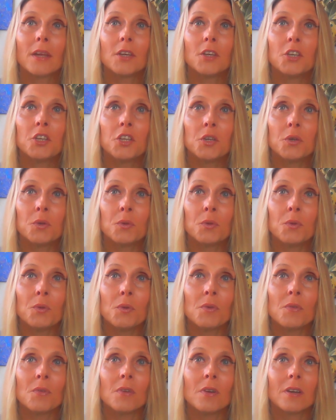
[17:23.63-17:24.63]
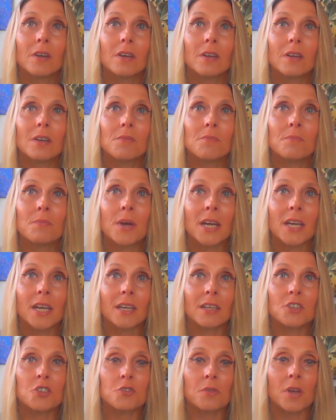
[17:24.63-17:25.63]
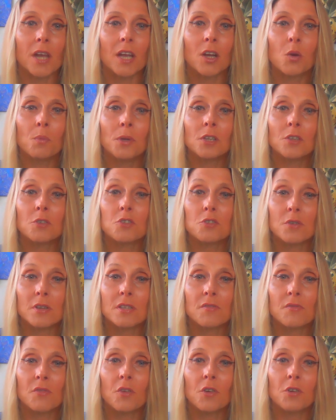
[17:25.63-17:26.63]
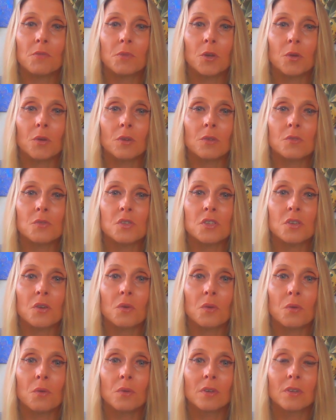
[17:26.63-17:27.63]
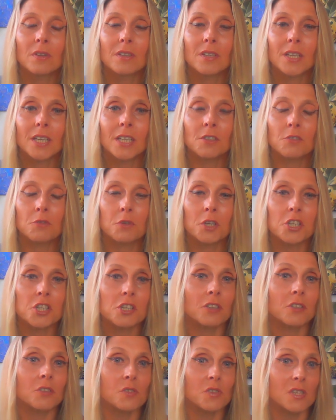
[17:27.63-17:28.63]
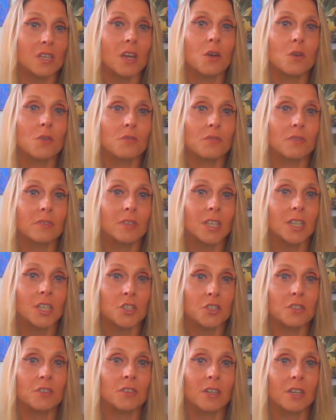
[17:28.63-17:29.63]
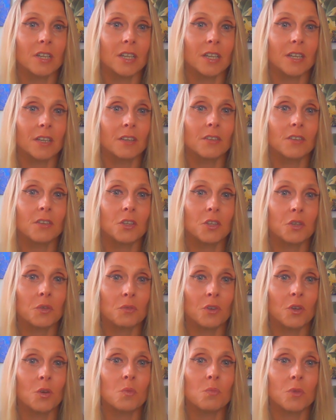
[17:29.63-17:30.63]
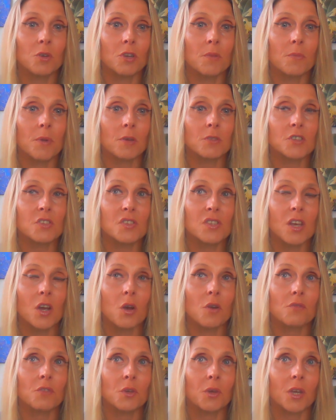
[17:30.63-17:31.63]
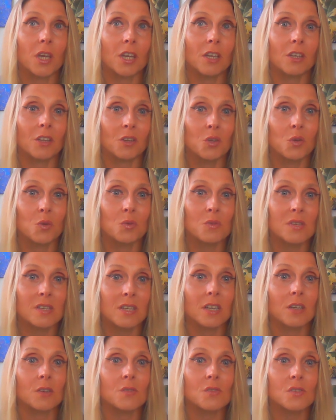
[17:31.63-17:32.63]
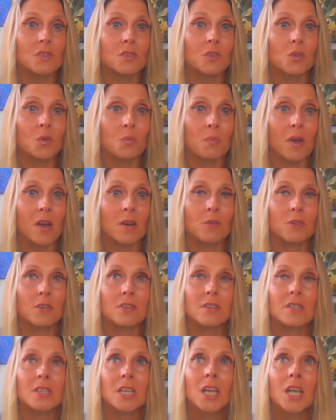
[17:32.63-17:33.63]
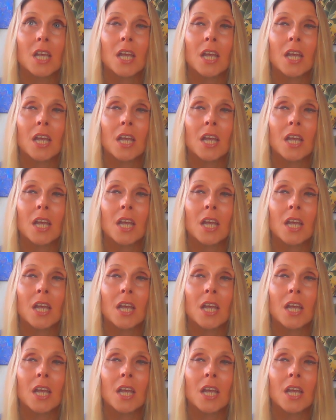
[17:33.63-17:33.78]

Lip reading: you, by helping to transform, you also enriching yourself internally. You know more about yourself, you're gaining new skills, new powers,